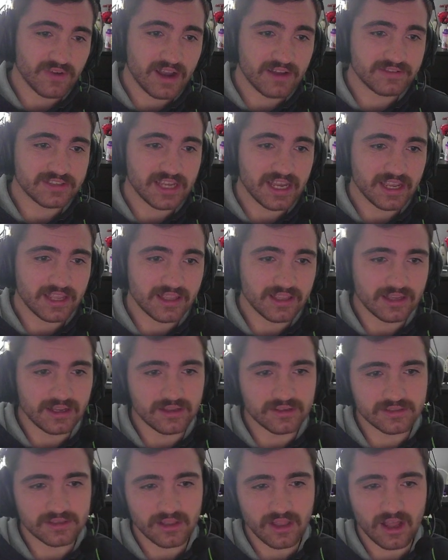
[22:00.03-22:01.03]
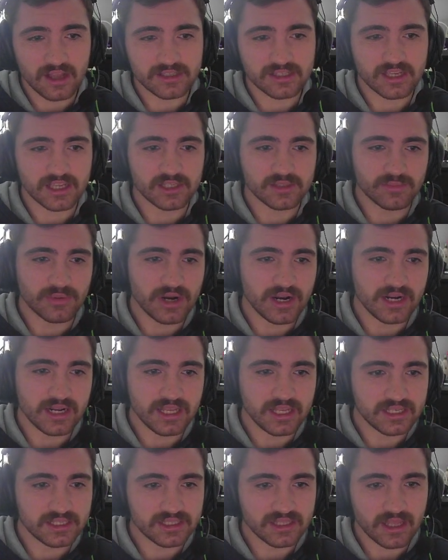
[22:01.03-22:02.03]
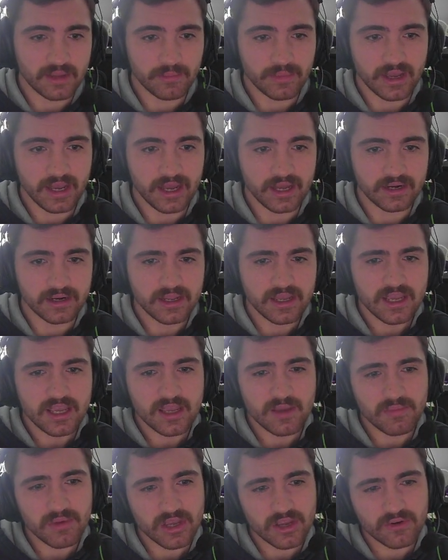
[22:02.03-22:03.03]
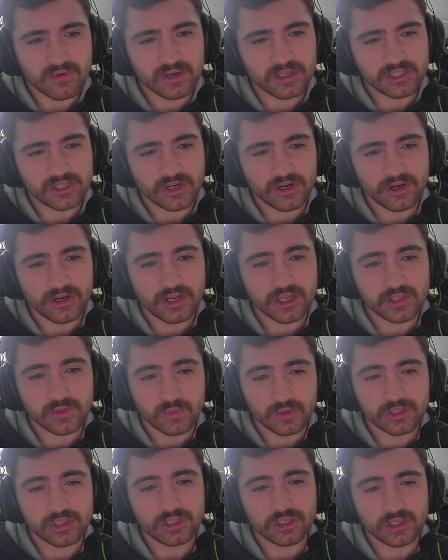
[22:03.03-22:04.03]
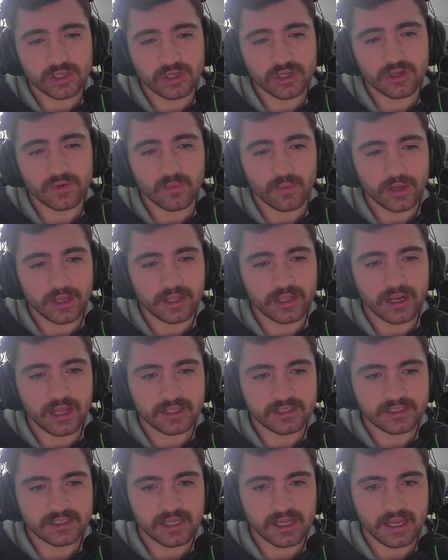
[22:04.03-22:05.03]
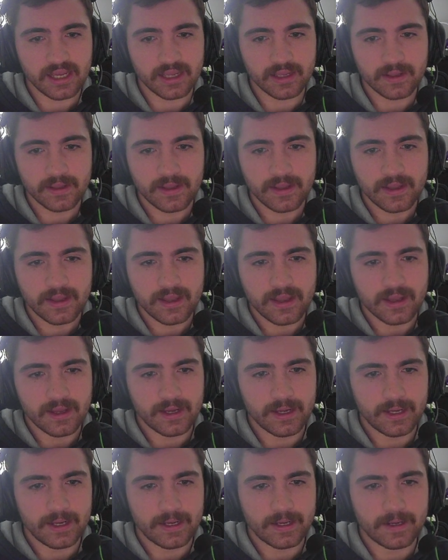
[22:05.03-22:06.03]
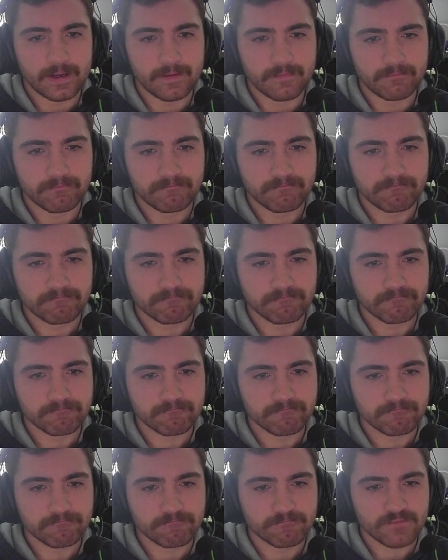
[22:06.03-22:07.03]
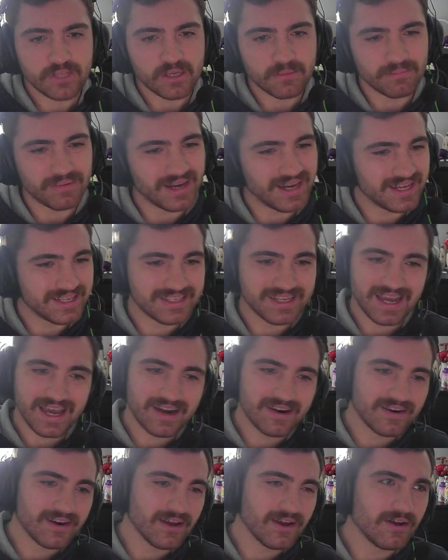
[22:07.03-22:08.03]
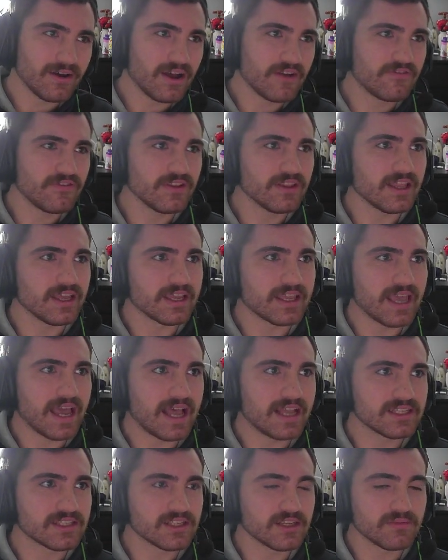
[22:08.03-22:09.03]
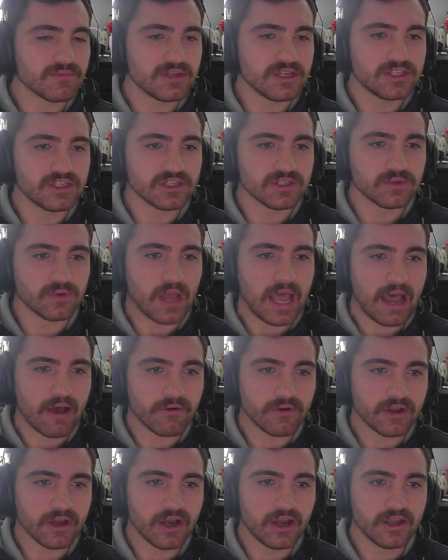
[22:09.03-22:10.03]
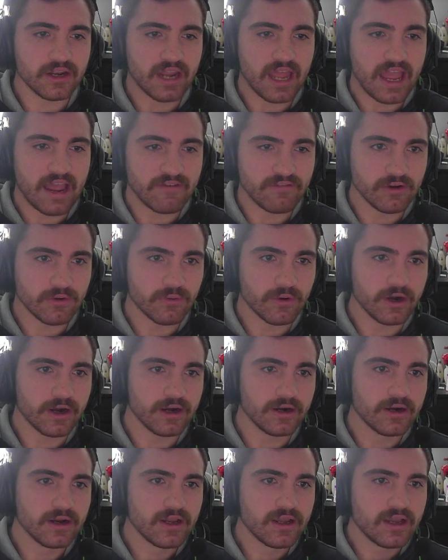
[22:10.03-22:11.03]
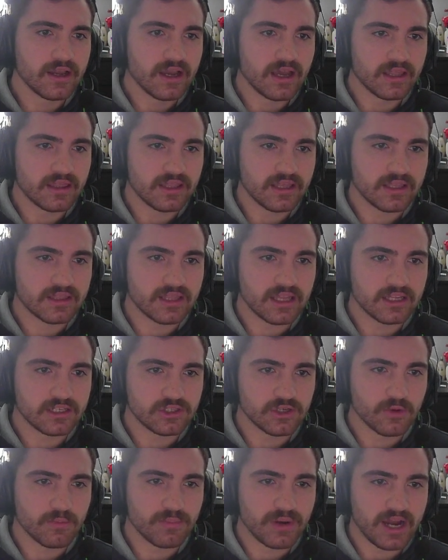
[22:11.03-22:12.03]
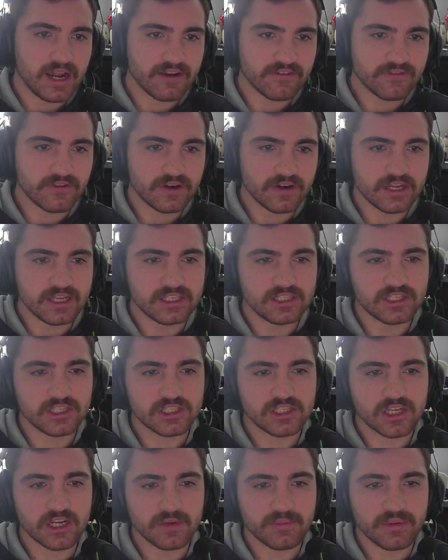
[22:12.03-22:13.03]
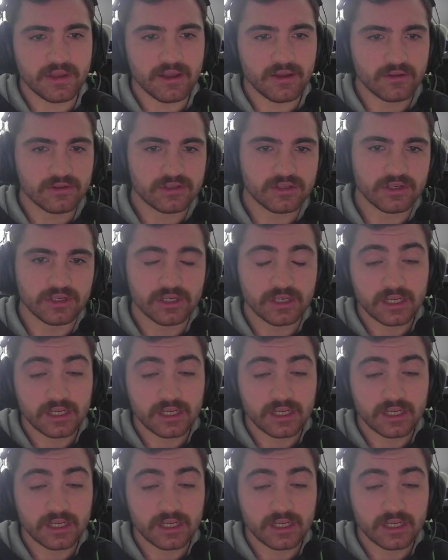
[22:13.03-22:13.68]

takedowns. The loss against Brady isn't that bad. He beat Chris Curtis, which is a good win, I'd say. But I don't know. I feel like Gastelum, he just outgunned everywhere. I think that Joe Pyfer, he's just going to be able to.